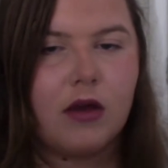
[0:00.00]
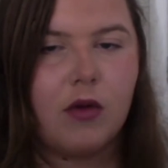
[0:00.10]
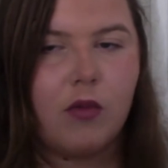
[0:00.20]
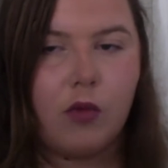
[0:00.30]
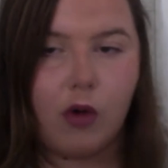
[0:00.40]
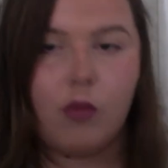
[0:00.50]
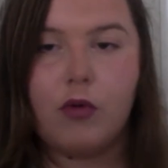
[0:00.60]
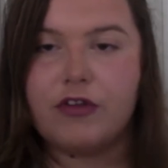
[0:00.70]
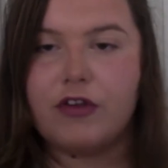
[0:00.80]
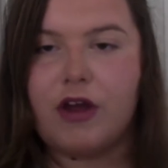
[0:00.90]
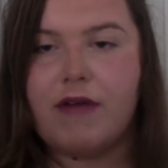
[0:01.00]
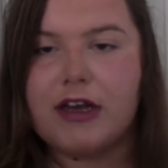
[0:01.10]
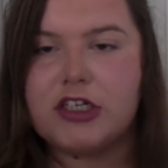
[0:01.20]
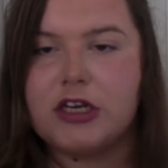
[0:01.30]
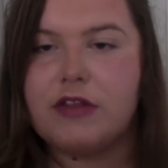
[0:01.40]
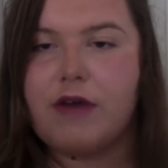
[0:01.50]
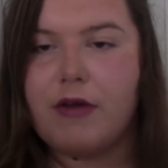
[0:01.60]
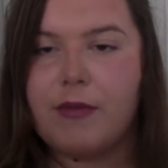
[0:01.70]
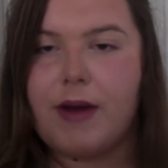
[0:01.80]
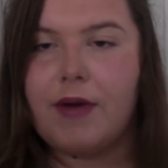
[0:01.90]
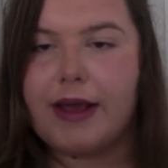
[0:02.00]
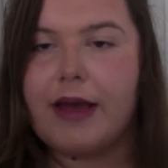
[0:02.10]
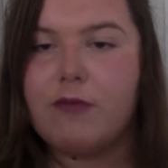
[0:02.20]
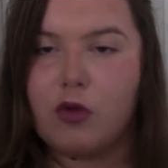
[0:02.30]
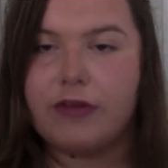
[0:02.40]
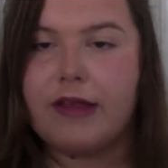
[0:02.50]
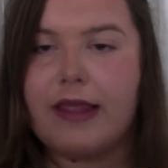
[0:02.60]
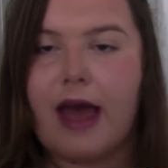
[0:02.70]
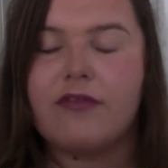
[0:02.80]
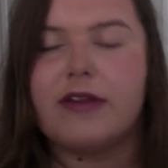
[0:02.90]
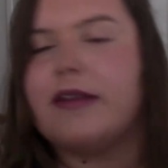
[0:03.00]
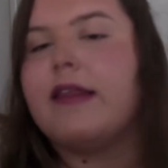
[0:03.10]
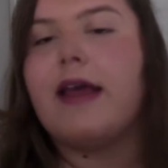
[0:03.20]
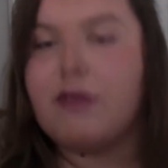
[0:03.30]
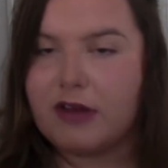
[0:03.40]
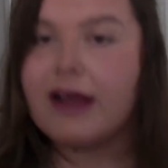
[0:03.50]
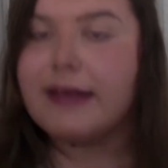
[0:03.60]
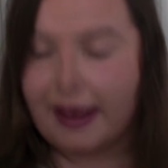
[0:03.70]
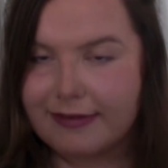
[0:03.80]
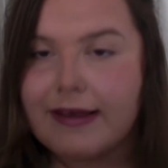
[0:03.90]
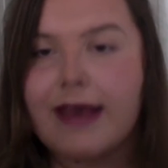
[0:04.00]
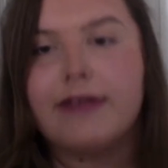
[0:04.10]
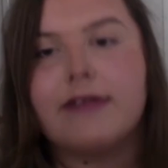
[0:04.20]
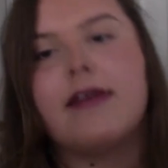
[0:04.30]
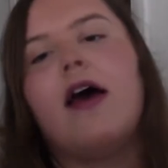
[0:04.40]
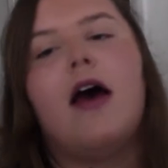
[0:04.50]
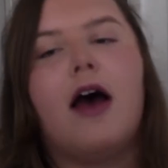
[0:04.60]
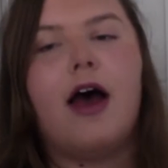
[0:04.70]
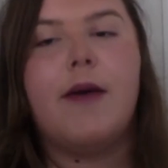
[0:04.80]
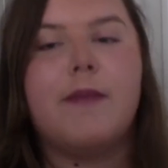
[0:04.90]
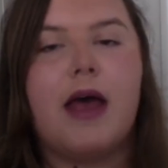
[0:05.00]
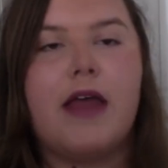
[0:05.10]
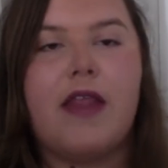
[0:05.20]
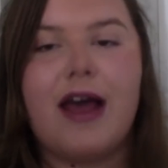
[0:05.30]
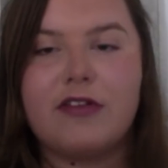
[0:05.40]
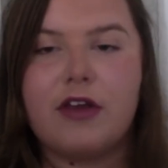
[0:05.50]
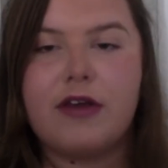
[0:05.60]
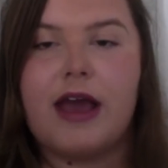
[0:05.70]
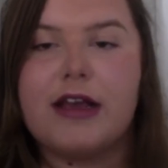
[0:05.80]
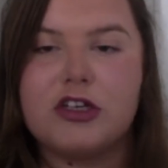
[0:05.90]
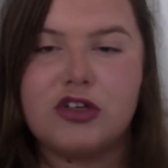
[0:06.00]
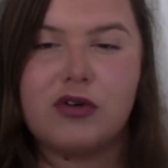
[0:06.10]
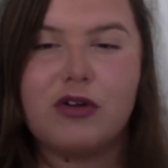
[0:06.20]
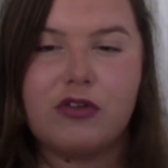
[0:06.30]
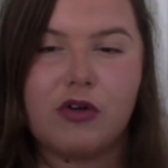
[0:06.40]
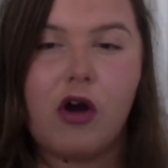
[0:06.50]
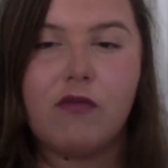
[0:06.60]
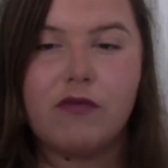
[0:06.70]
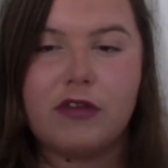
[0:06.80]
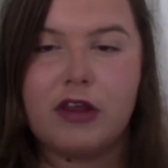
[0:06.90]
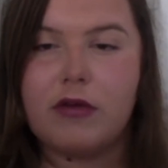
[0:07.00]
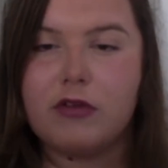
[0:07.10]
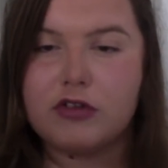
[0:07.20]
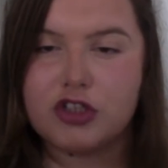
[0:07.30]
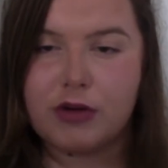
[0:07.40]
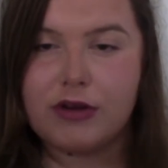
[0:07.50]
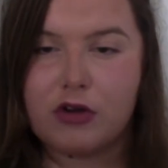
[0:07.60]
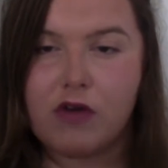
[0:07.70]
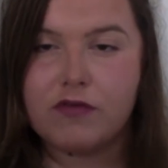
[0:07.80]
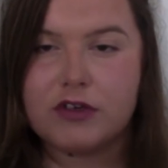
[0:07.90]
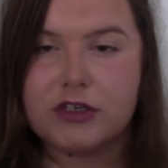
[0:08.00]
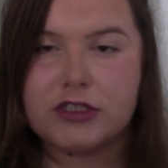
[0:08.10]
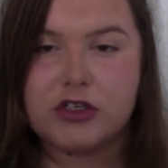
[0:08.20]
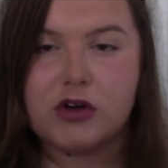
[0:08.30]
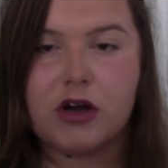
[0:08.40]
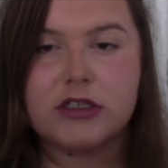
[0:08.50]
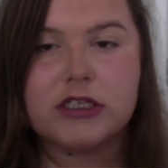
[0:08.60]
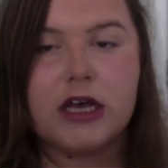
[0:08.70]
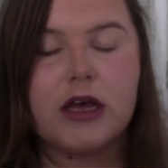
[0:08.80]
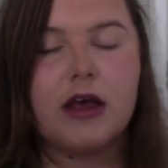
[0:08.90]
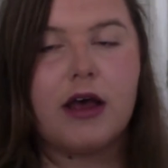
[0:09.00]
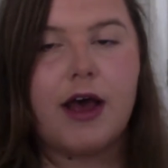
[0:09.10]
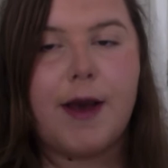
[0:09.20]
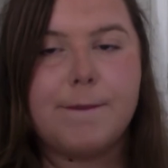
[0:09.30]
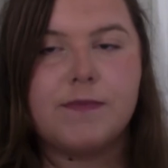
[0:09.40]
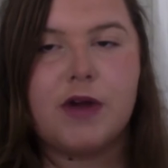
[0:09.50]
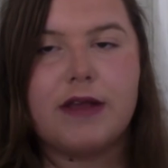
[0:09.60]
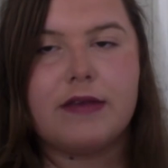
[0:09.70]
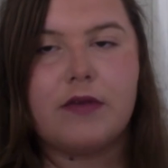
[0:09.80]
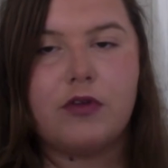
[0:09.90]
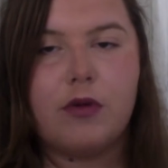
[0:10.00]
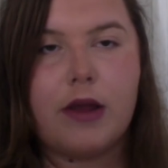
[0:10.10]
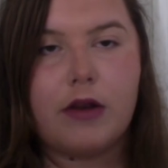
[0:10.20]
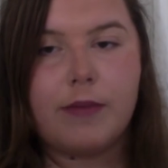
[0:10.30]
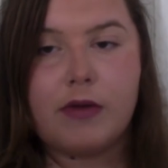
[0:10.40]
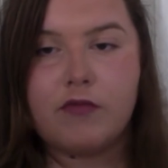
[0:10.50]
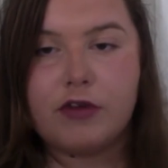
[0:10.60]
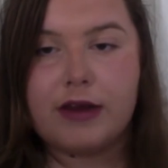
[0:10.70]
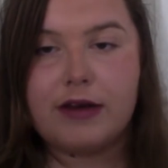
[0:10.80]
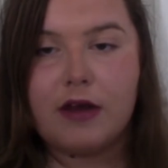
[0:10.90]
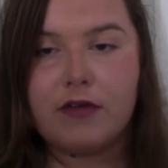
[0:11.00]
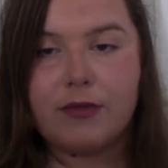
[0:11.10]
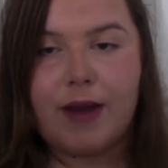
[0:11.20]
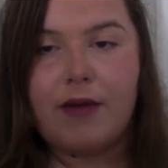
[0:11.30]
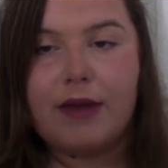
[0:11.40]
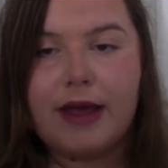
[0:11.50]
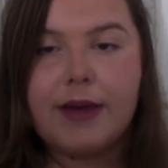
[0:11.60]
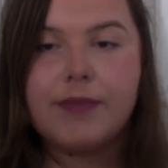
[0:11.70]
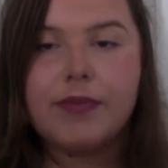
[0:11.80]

what was the direction at the roundabout again? Was it left? And they would like, yes, it is. And that's okay because you're showing your confidence across. Whereas if you end up being really nervous about it,